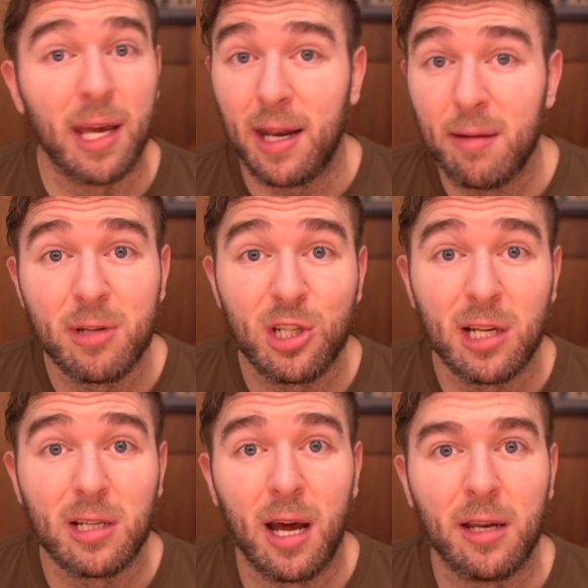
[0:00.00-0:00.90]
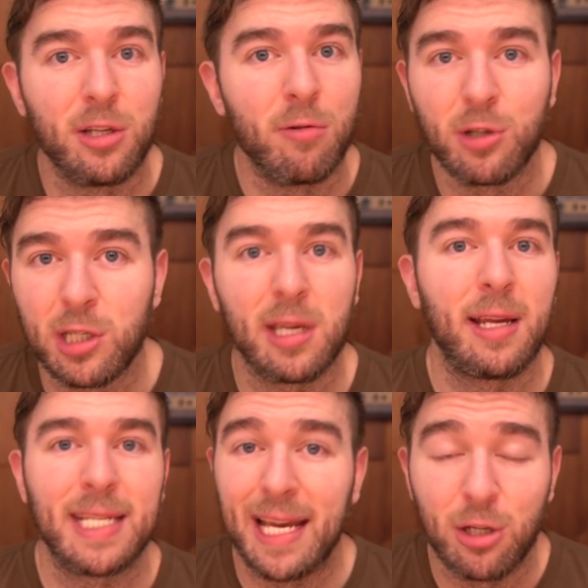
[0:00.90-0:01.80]
Get imaging done. Don't just
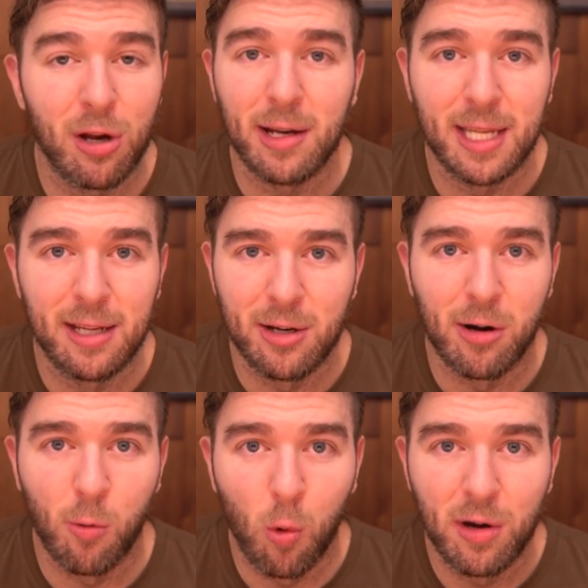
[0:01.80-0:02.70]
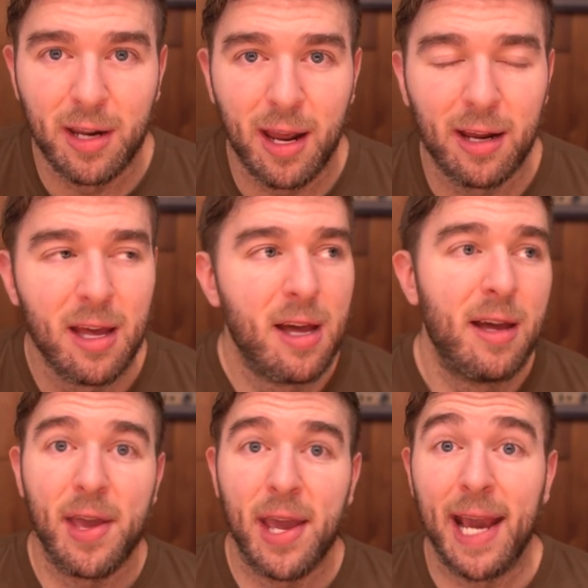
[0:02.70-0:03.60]
like take shots in the dark worrying
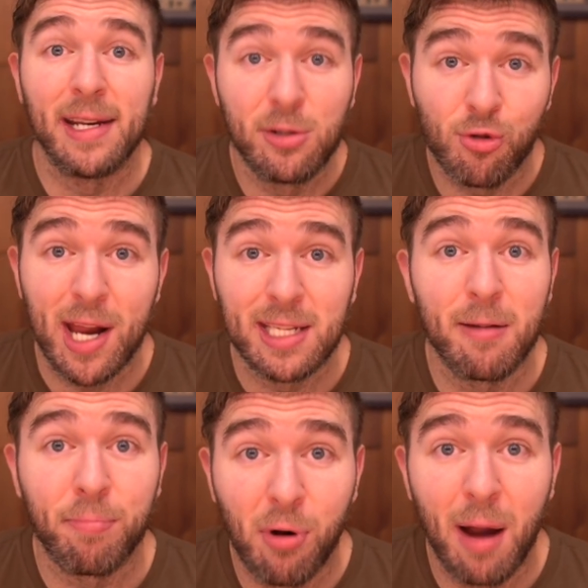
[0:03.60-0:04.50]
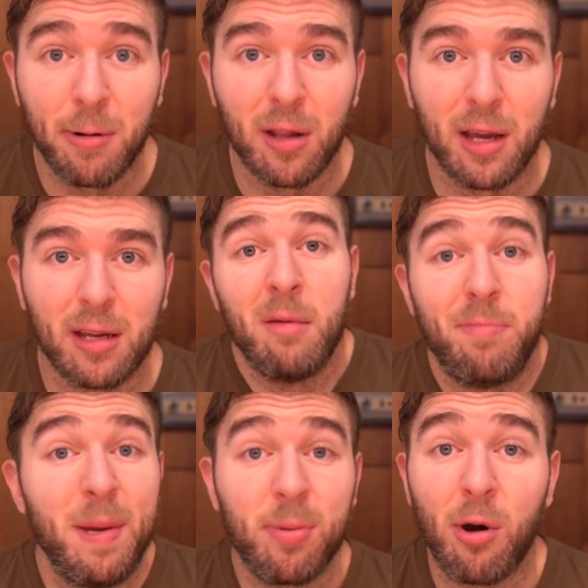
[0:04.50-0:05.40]
and address it properly.
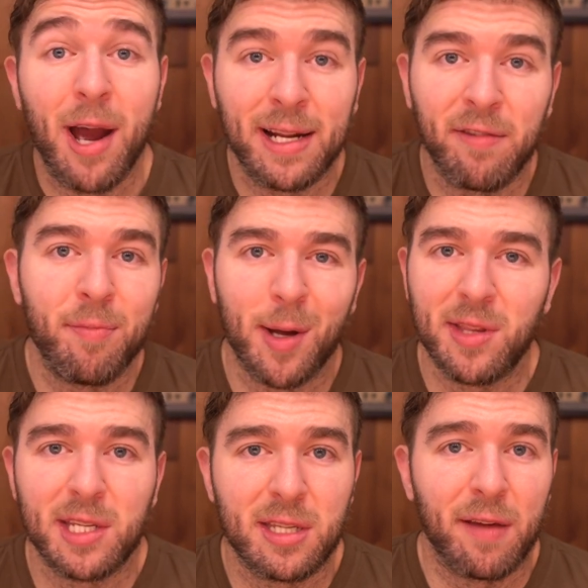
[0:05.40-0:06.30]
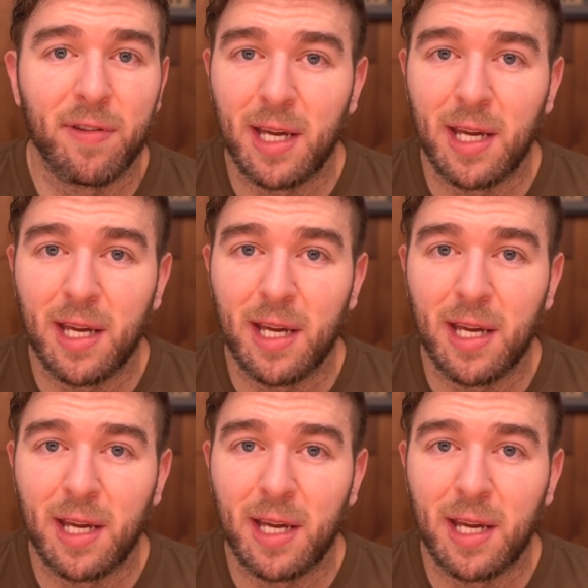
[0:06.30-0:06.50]
Be proactive about this stuff.